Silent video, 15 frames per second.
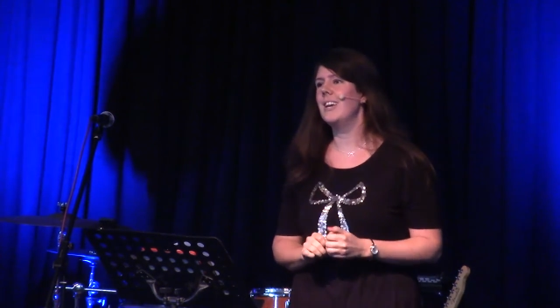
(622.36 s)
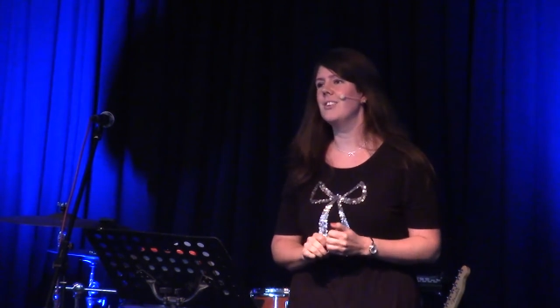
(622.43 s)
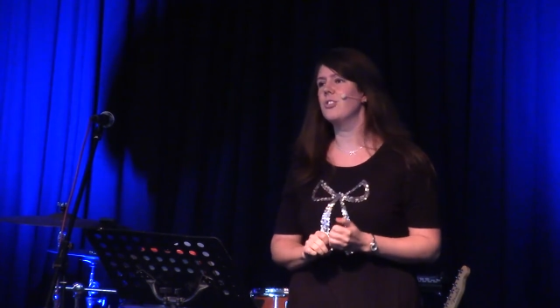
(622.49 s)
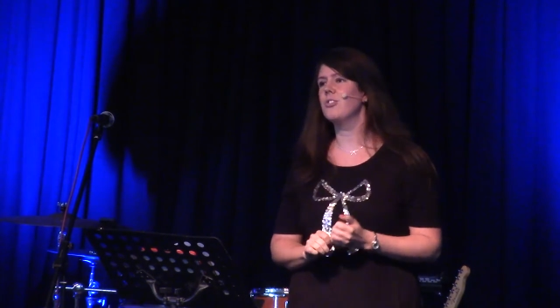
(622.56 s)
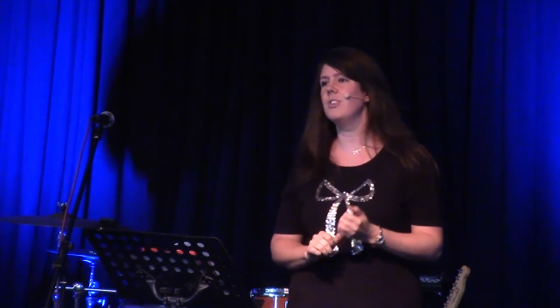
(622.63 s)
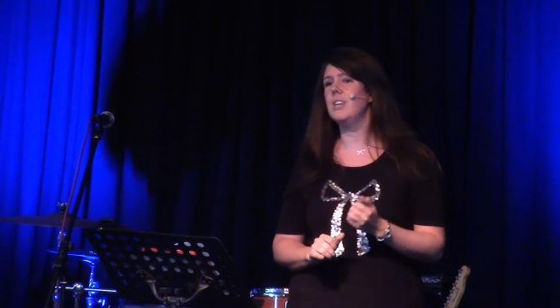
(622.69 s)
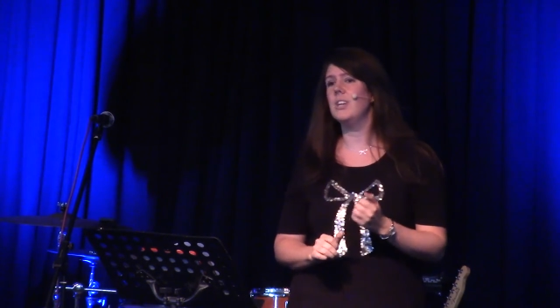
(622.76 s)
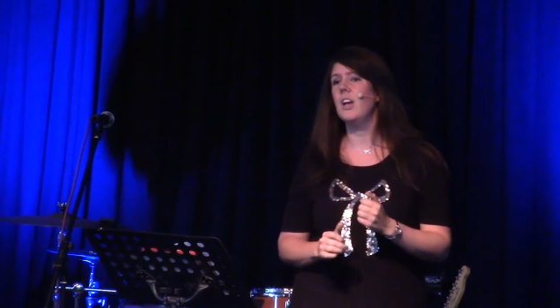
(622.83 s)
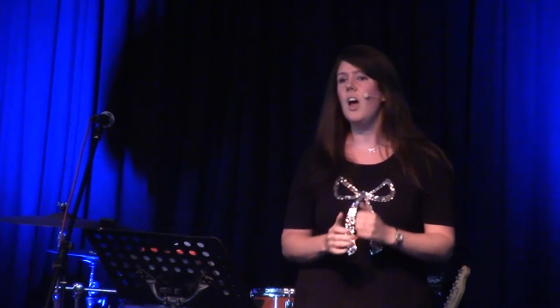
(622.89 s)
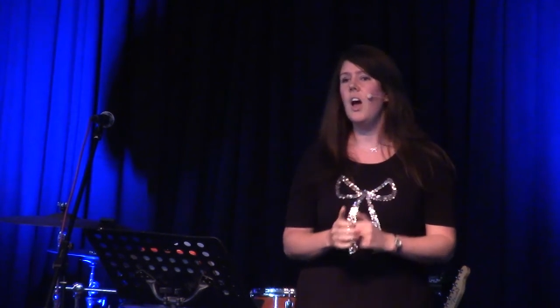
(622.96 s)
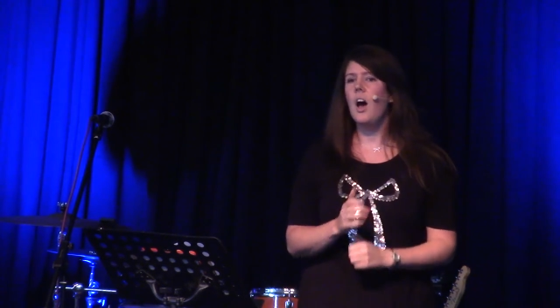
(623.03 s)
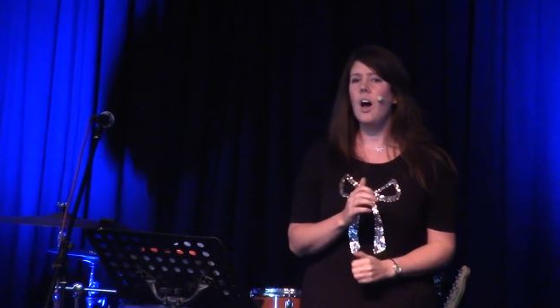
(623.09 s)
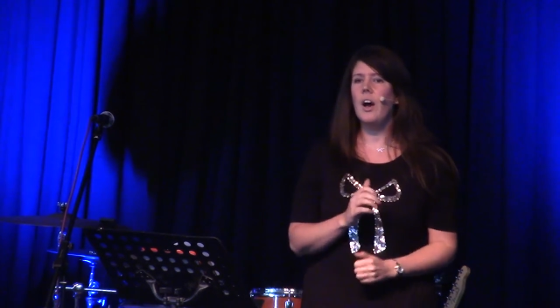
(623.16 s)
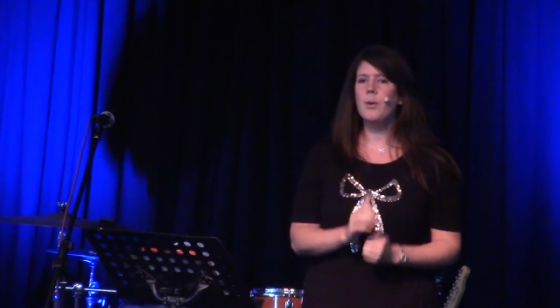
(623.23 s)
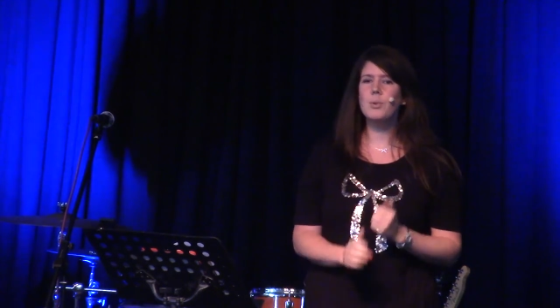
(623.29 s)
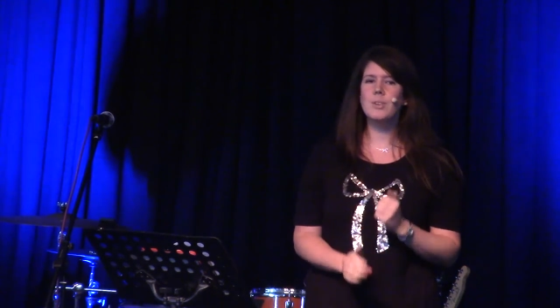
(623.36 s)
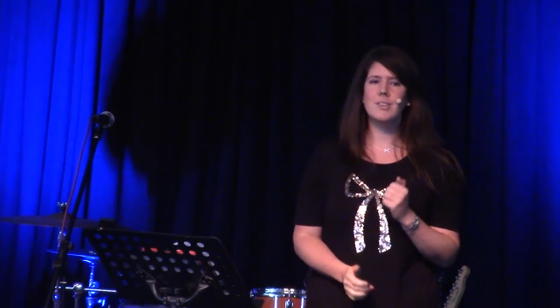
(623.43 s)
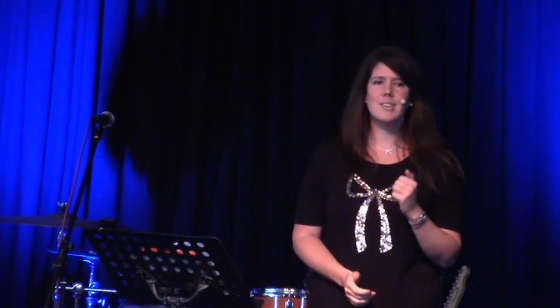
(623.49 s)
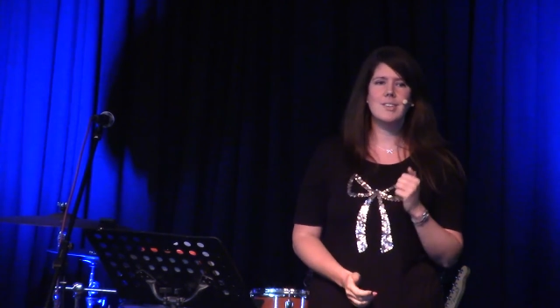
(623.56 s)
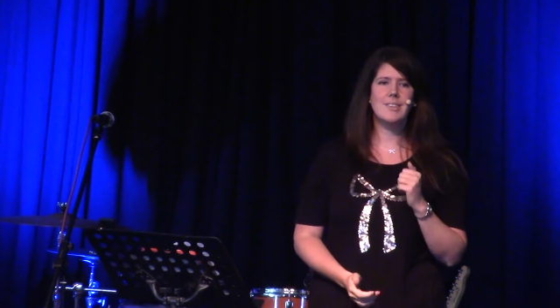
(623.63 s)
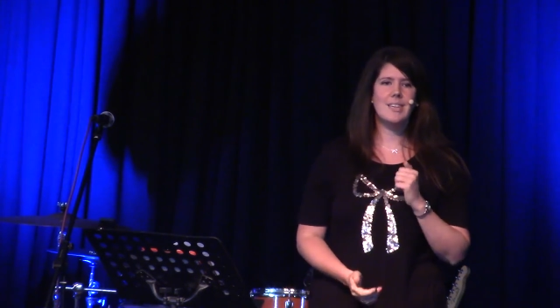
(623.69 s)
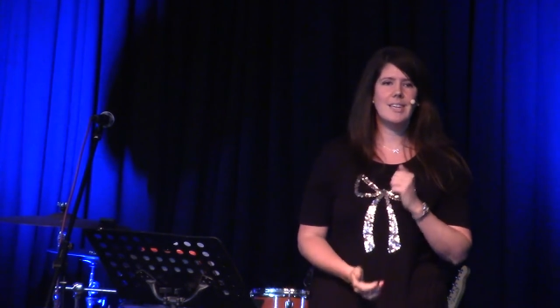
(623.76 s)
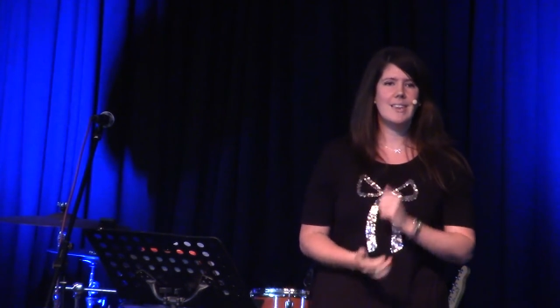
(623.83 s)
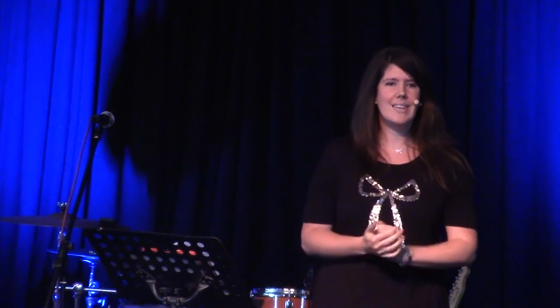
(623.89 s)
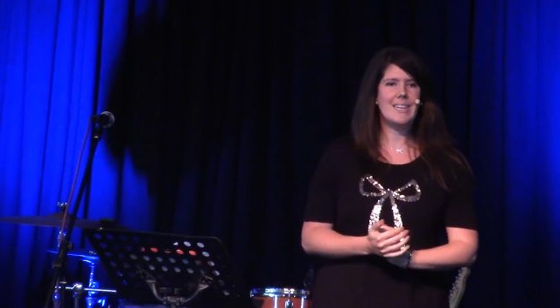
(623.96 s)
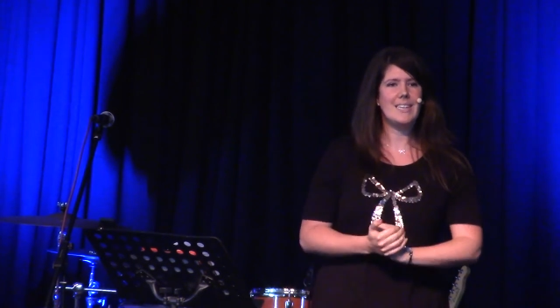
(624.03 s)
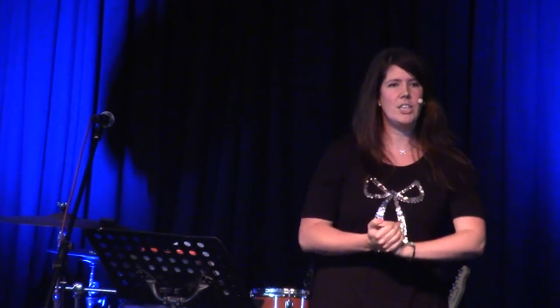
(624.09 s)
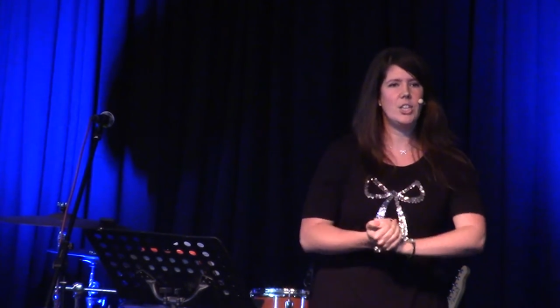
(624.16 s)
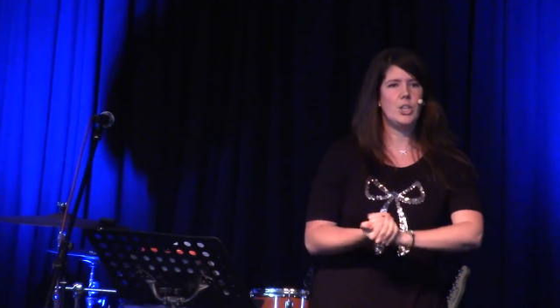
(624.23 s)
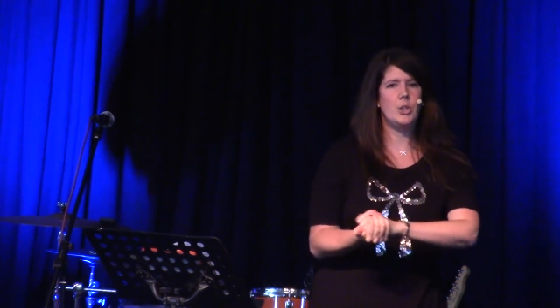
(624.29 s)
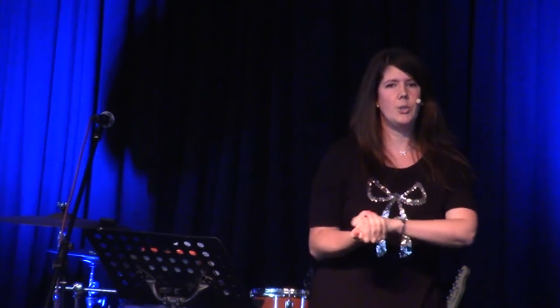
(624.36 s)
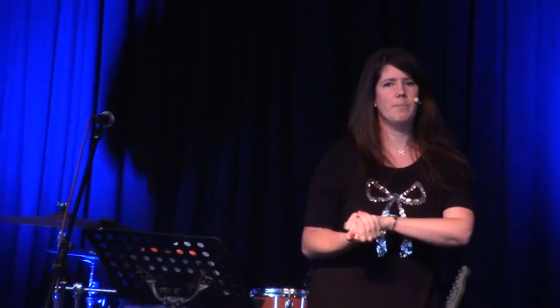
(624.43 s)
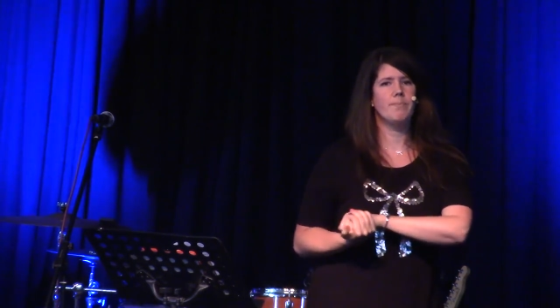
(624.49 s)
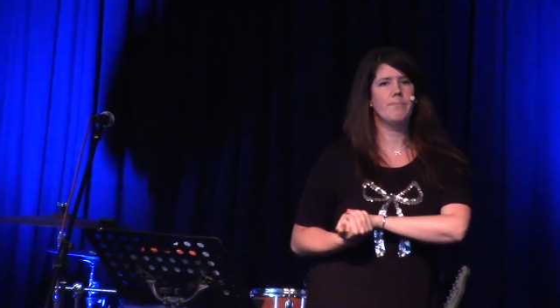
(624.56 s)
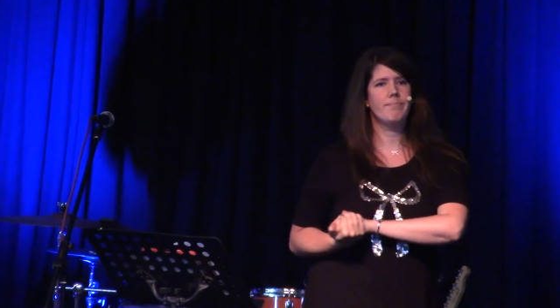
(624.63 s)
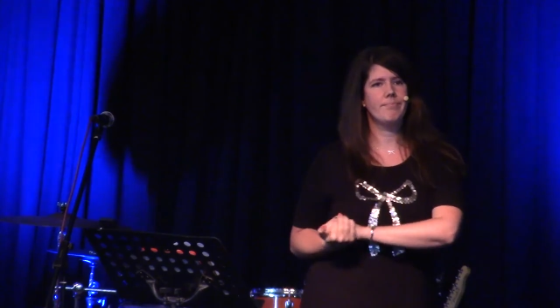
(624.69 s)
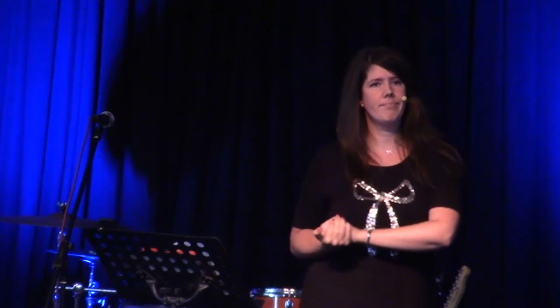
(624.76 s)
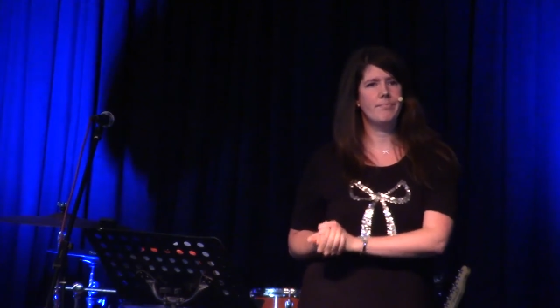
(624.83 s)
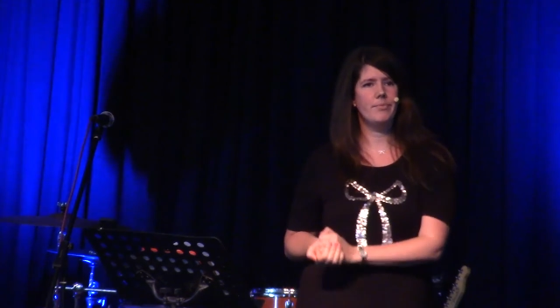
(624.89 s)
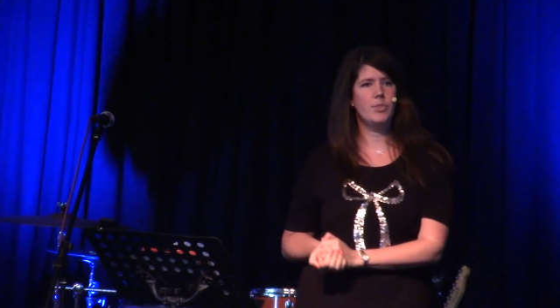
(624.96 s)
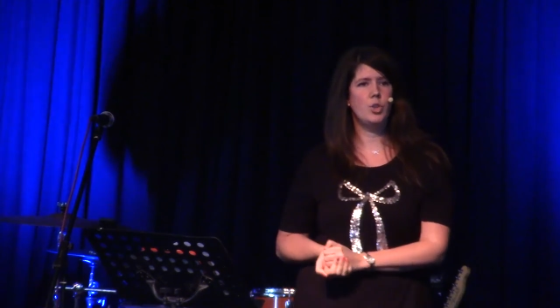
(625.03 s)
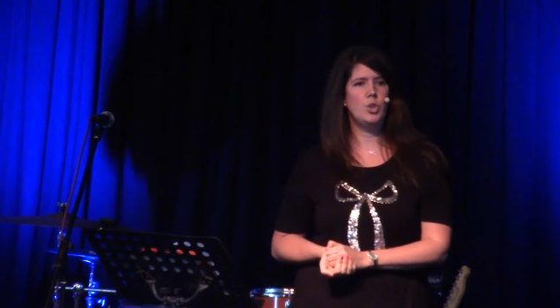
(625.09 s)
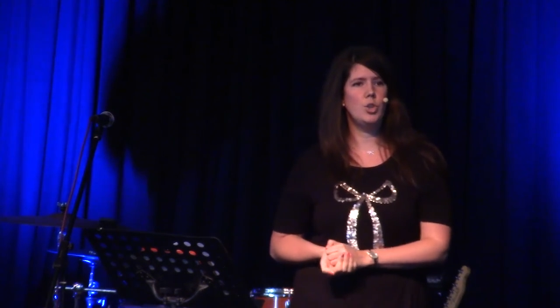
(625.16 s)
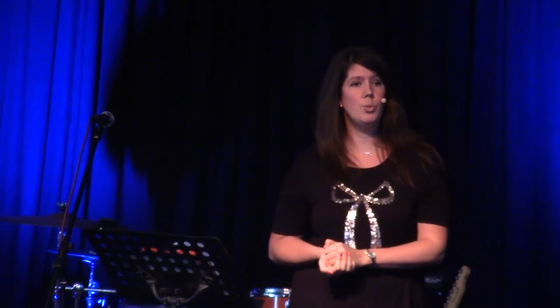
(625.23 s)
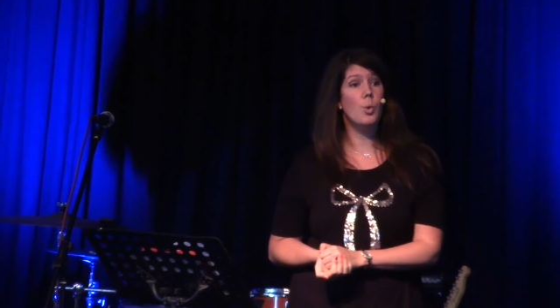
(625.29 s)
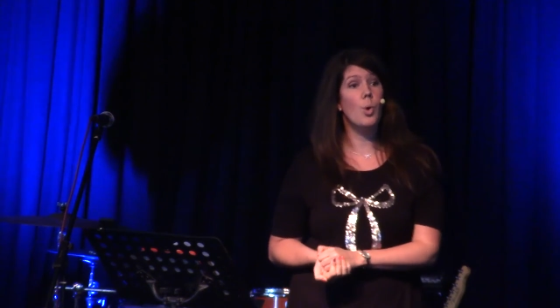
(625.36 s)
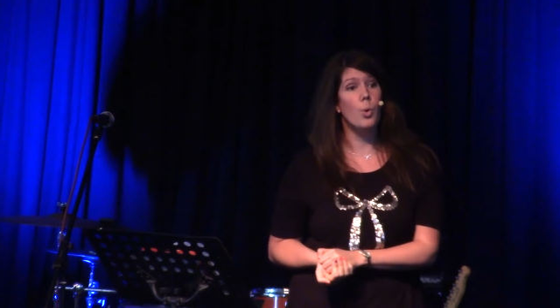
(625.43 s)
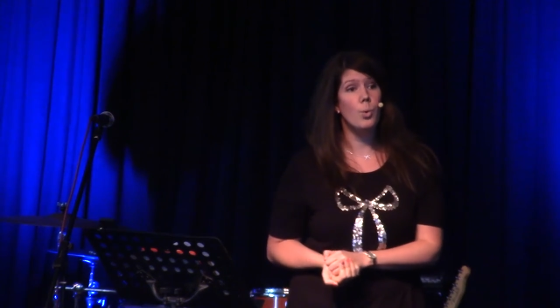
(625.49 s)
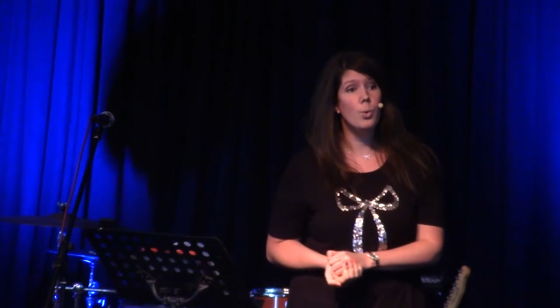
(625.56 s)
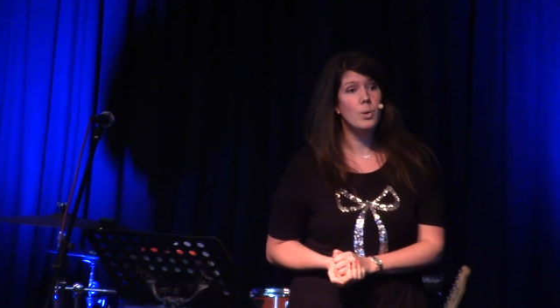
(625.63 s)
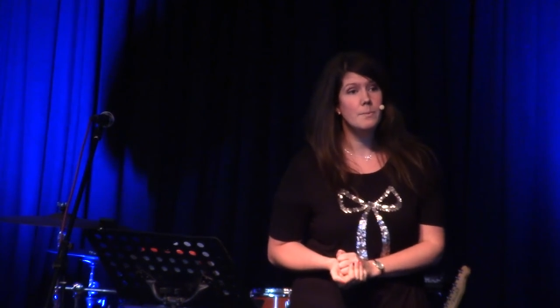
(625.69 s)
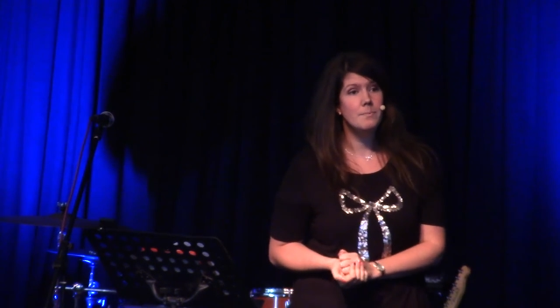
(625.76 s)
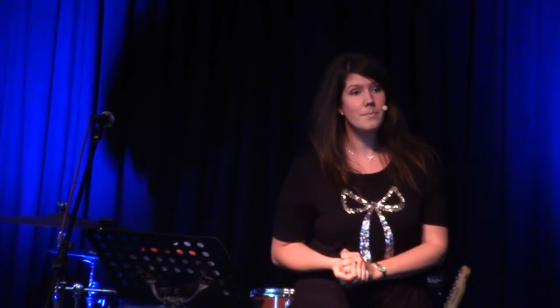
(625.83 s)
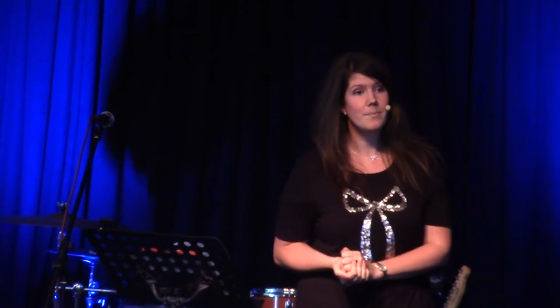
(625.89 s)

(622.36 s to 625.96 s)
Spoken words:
on that screen. I want to say thank you to you all.